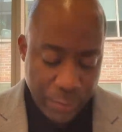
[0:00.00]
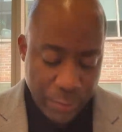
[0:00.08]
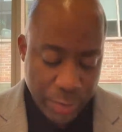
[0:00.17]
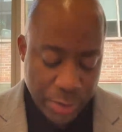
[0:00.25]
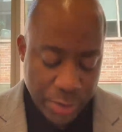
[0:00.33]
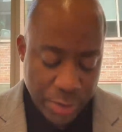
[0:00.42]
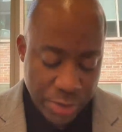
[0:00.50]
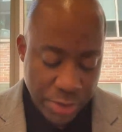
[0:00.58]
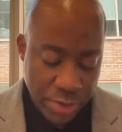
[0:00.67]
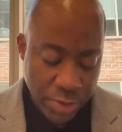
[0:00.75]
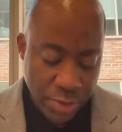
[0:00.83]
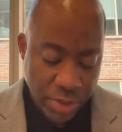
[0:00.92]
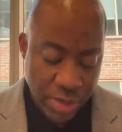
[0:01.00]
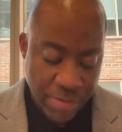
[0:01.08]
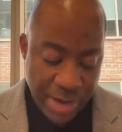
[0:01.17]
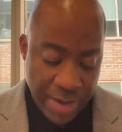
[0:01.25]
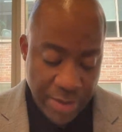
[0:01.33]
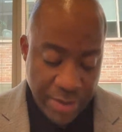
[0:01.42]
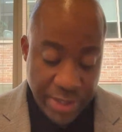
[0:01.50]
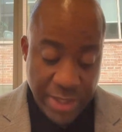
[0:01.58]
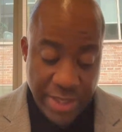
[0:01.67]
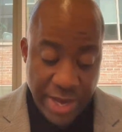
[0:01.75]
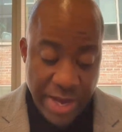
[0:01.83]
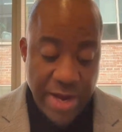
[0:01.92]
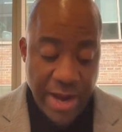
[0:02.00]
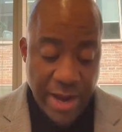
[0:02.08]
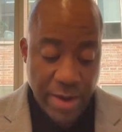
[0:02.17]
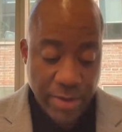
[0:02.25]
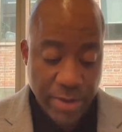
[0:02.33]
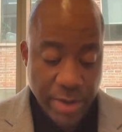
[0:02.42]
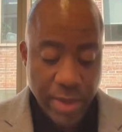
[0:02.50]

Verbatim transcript: which is due to come out any day now,